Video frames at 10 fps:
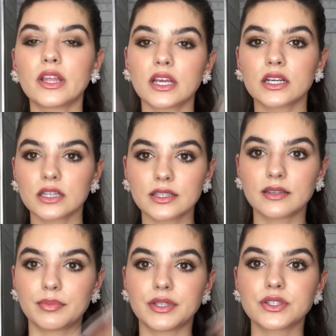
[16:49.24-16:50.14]
waiting a
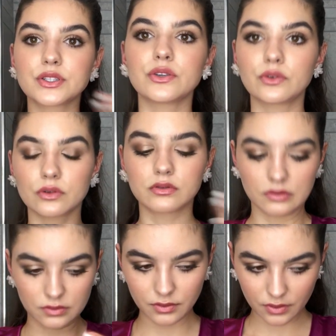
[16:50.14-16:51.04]
little bit to
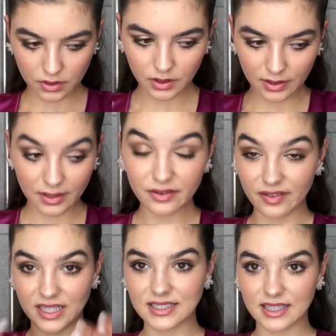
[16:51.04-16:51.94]

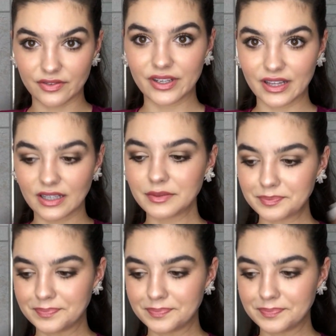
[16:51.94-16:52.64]
fix everything.